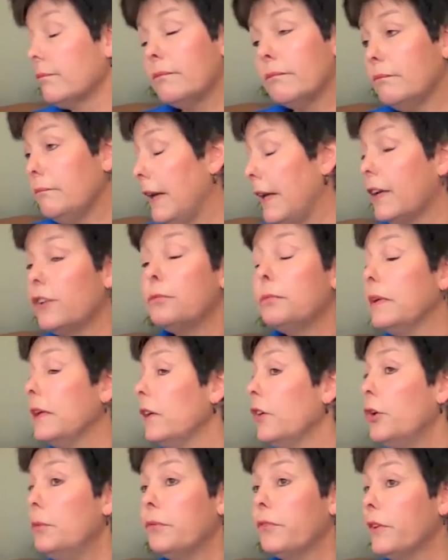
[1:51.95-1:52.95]
management and
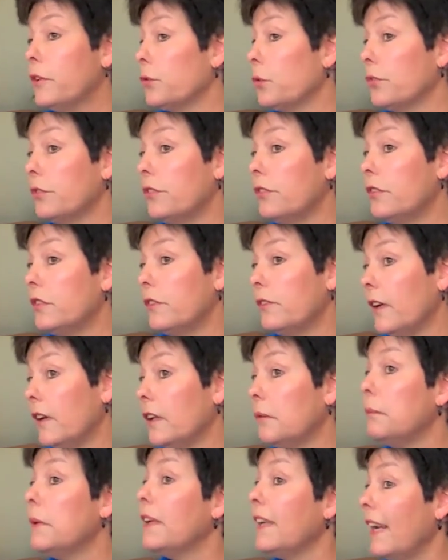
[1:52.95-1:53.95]
human resources
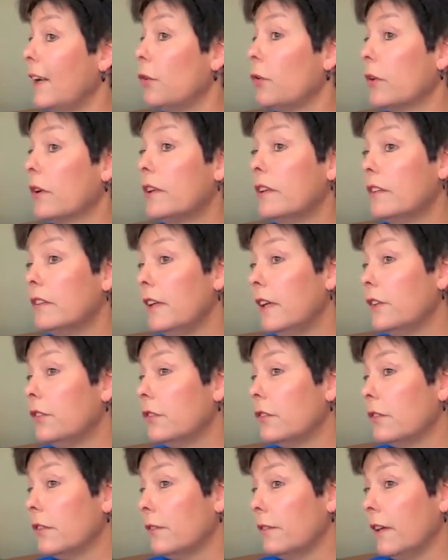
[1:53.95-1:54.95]
development and
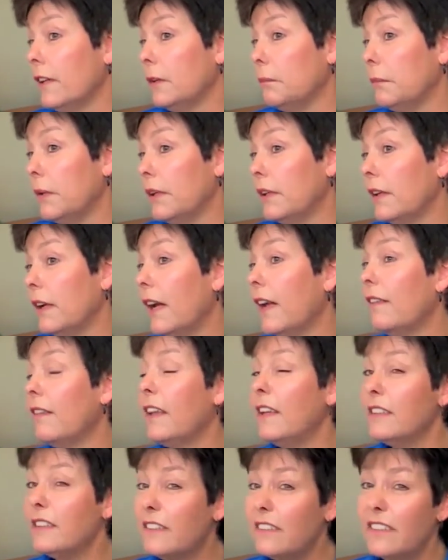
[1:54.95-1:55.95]
organizational development. And
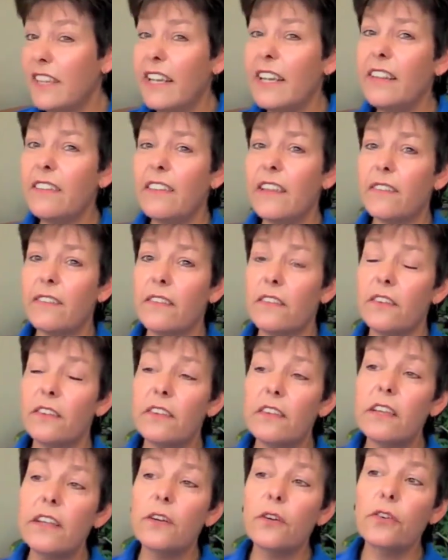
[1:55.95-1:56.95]
they say that the
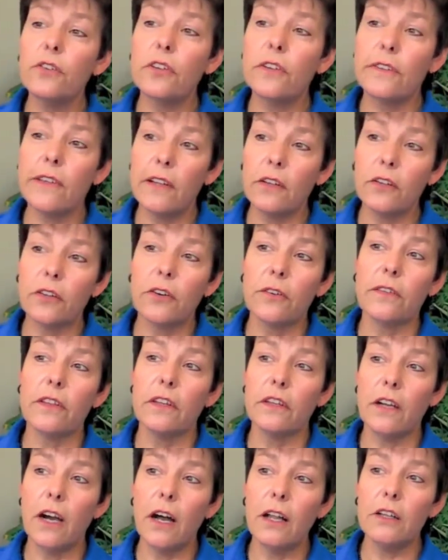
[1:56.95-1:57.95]
skills that they learn, the
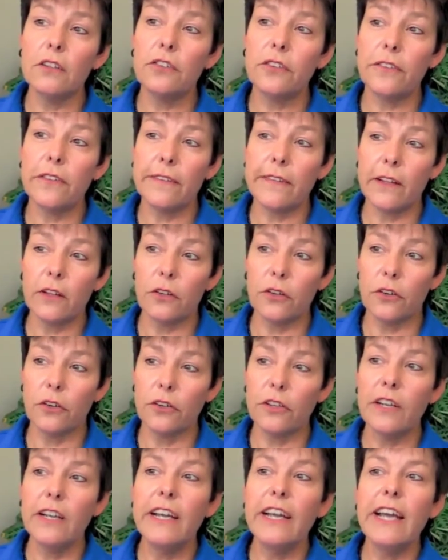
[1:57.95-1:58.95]
knowledge that they
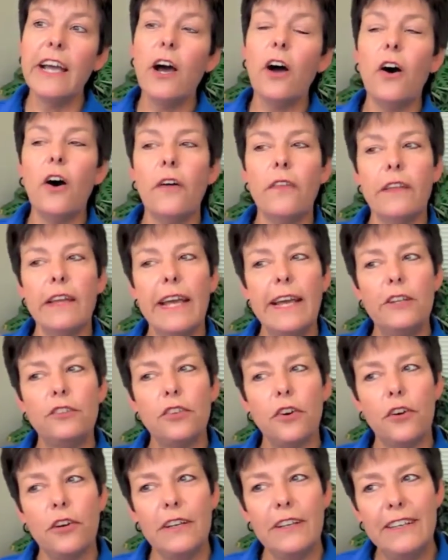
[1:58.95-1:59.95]
learn on the
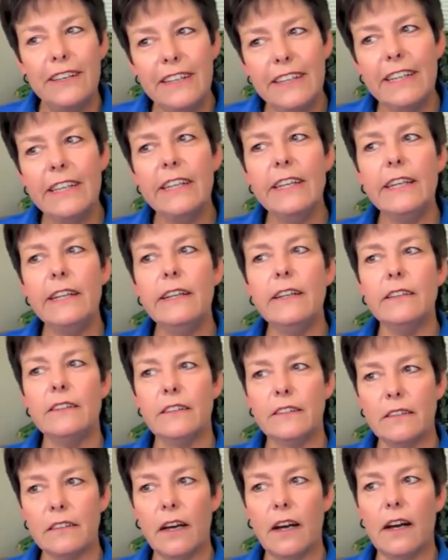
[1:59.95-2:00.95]

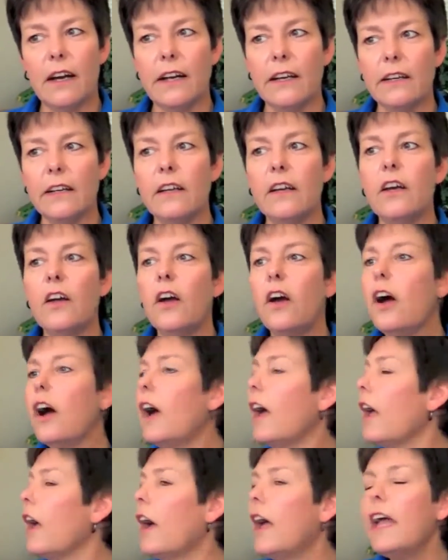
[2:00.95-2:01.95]
HRD side right.
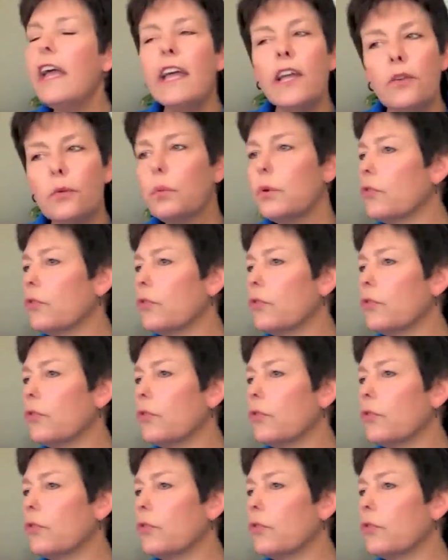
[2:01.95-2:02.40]
is what